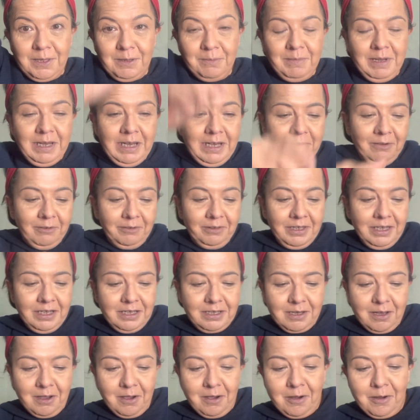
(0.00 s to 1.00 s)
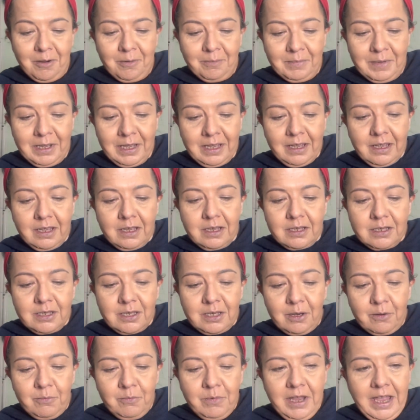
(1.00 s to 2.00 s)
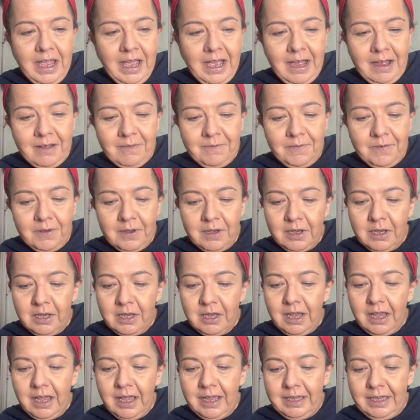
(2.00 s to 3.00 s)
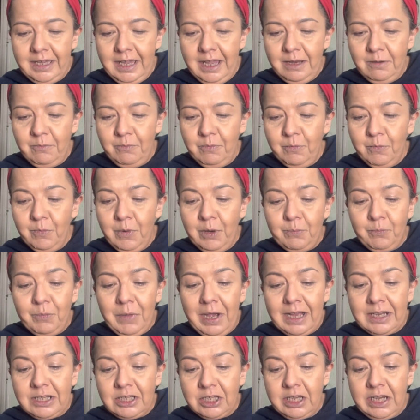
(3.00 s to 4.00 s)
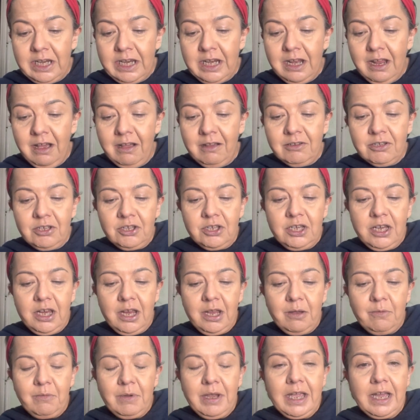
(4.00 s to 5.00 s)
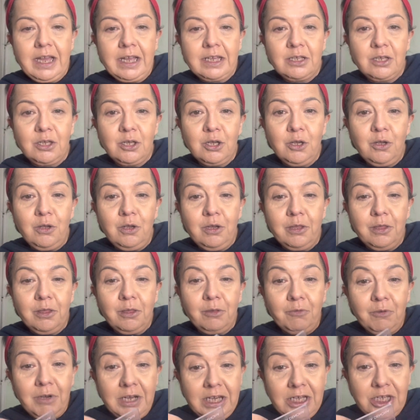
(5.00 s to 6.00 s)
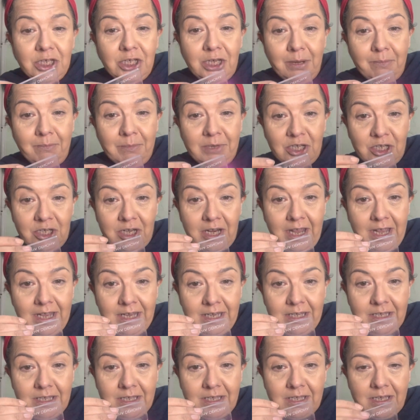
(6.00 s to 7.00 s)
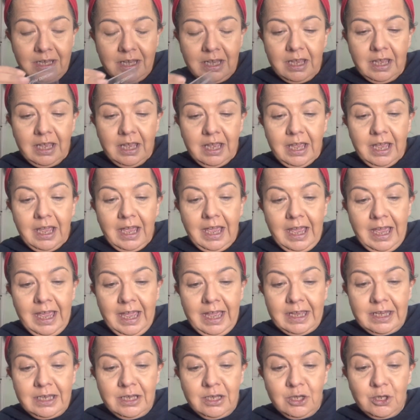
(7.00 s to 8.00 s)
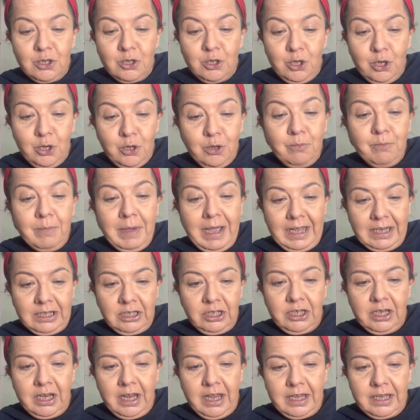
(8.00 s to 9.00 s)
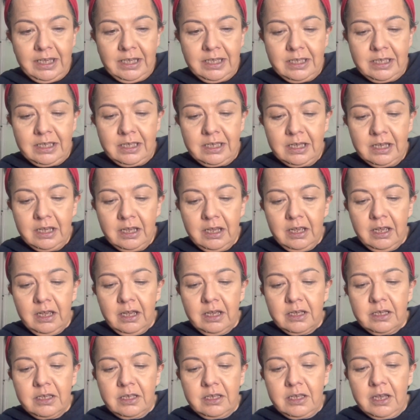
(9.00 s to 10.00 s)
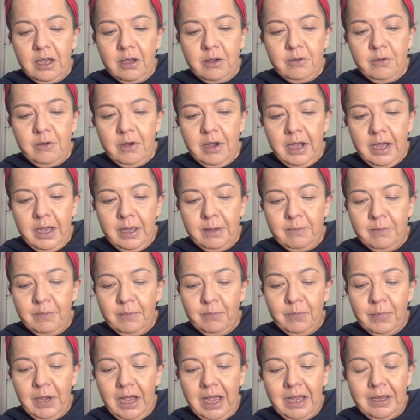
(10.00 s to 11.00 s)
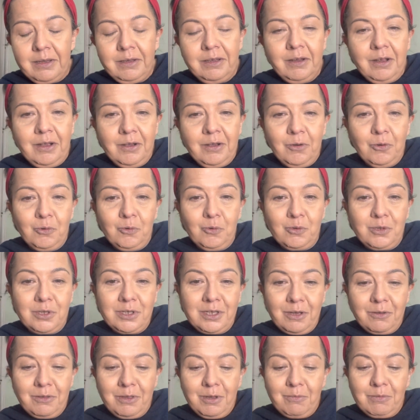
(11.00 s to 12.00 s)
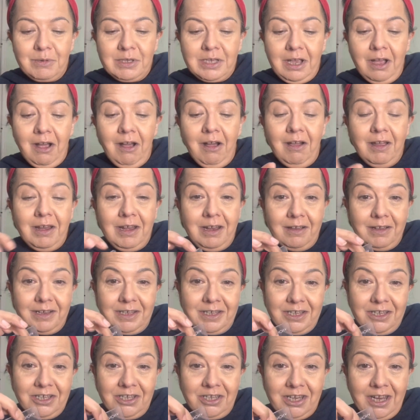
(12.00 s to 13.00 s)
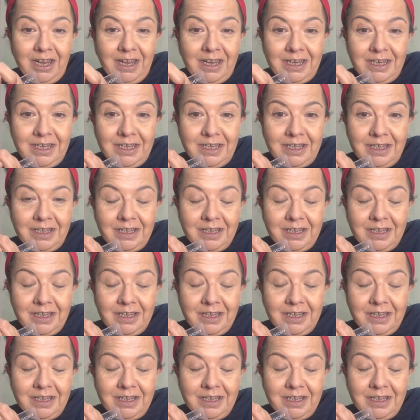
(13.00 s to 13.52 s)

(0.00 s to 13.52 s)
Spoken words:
them in on this arm. So we have, again, well, actually last year we had three shimmer shades and two matte shades. So, and also there was a highlighter shade